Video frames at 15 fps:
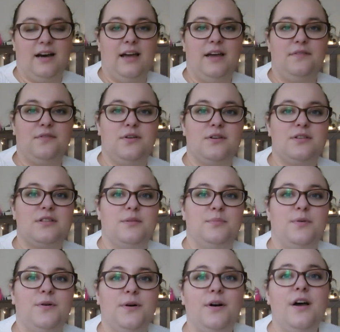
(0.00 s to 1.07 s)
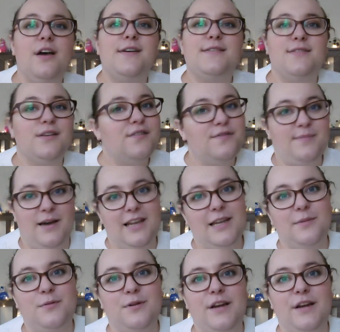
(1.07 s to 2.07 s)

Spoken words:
I have got some more soft matte lip